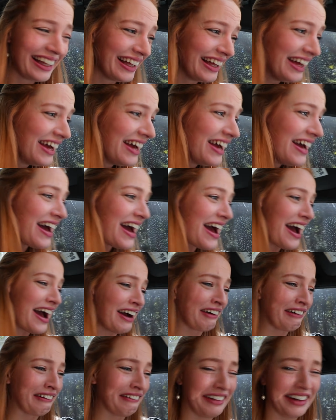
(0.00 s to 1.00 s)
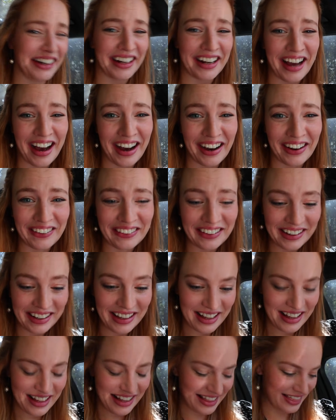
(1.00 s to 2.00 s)
oh no,
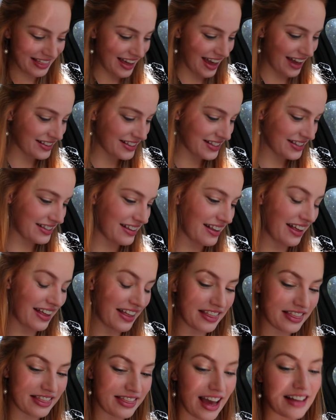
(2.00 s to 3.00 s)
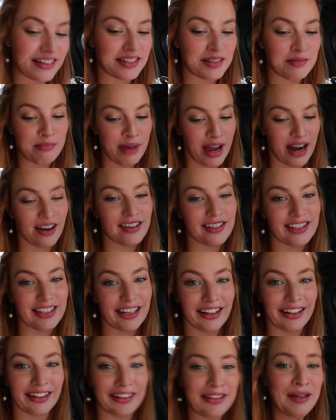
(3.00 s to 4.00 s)
that's, that's
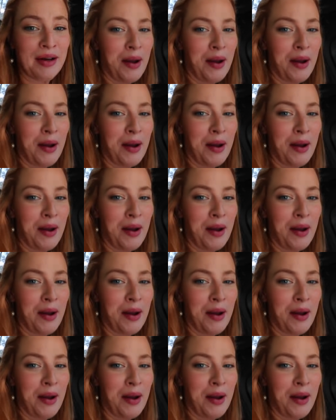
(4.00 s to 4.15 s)
embarrassing.